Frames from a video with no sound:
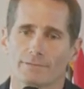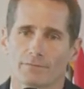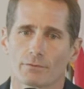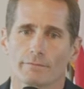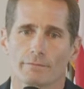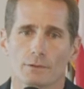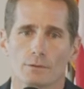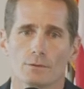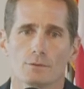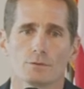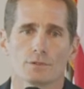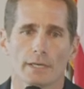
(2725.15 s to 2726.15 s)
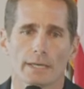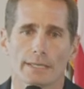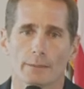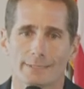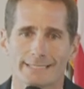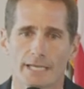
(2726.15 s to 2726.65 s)
different views, and
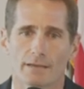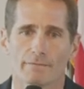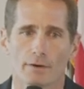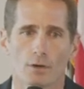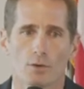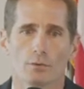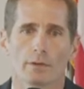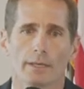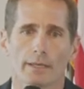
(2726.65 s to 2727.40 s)
then we take a vote,